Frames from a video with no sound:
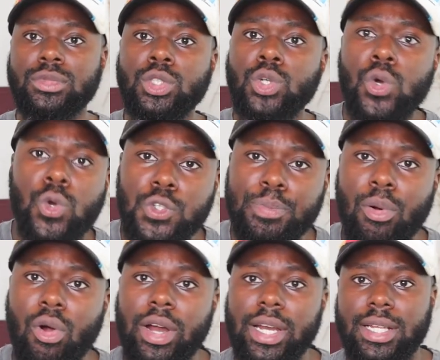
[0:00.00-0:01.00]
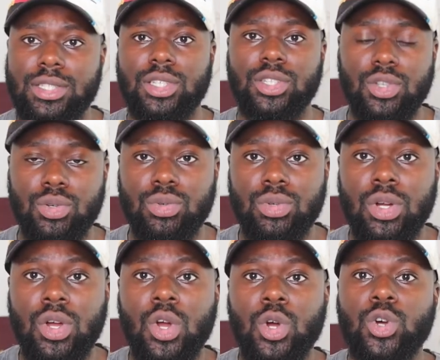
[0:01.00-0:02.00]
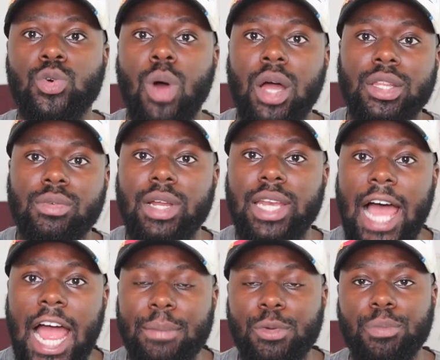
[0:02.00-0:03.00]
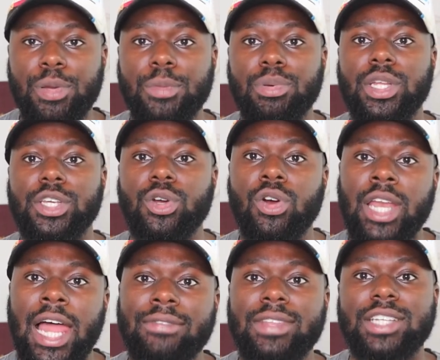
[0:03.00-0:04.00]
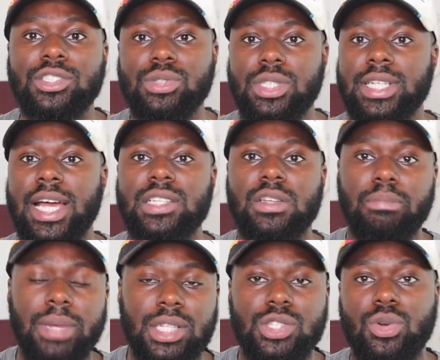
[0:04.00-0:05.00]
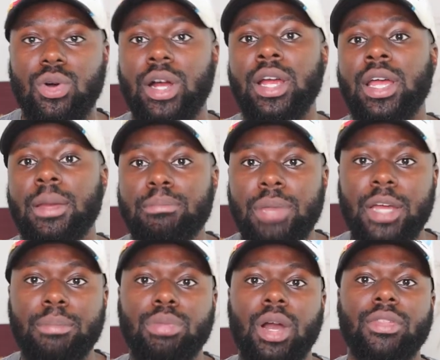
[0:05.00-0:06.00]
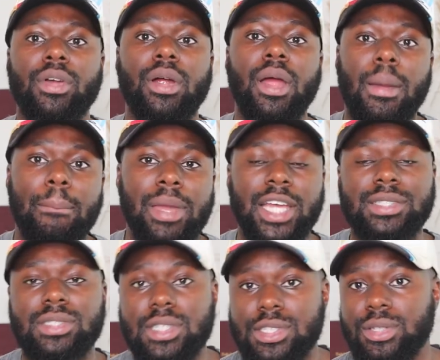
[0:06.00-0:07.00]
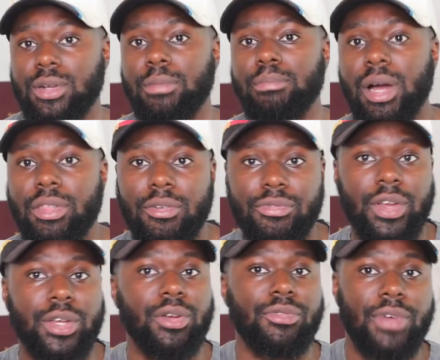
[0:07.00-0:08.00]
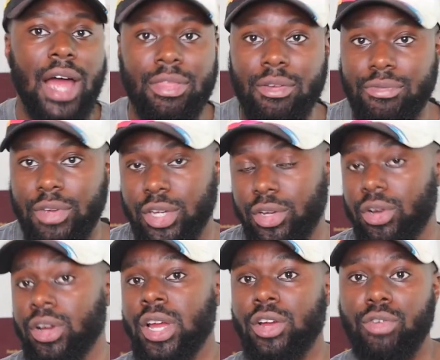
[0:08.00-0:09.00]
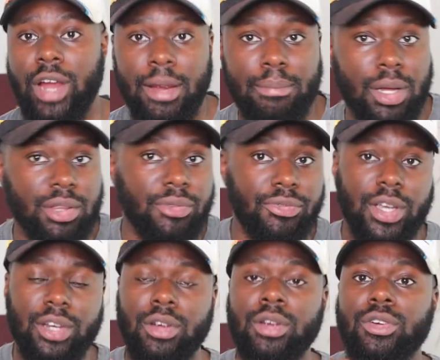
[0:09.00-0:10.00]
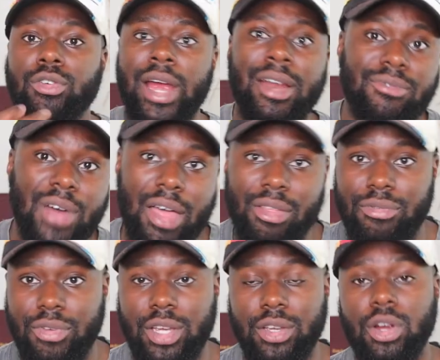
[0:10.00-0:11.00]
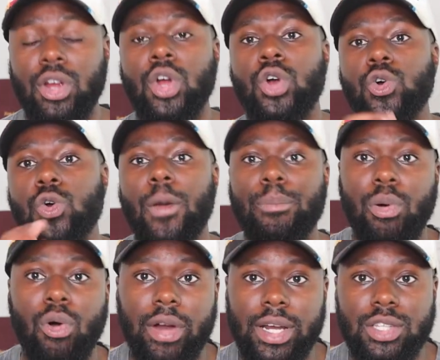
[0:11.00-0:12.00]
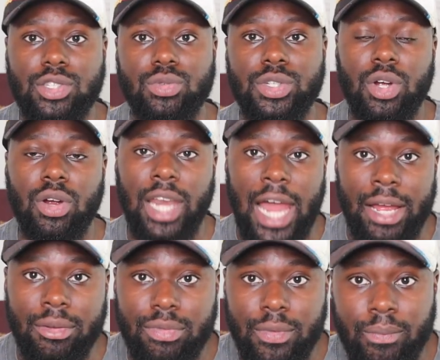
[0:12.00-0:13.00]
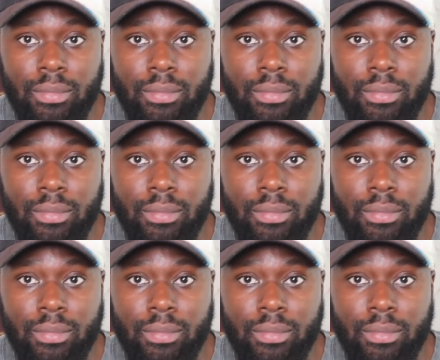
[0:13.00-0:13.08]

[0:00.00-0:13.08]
who's pouring into you? Who are the reliable people in your life that you see as a mentor, big brother, big sister, mother figure, father figure, grandmother figure, grandfather figure, who are pouring into your life?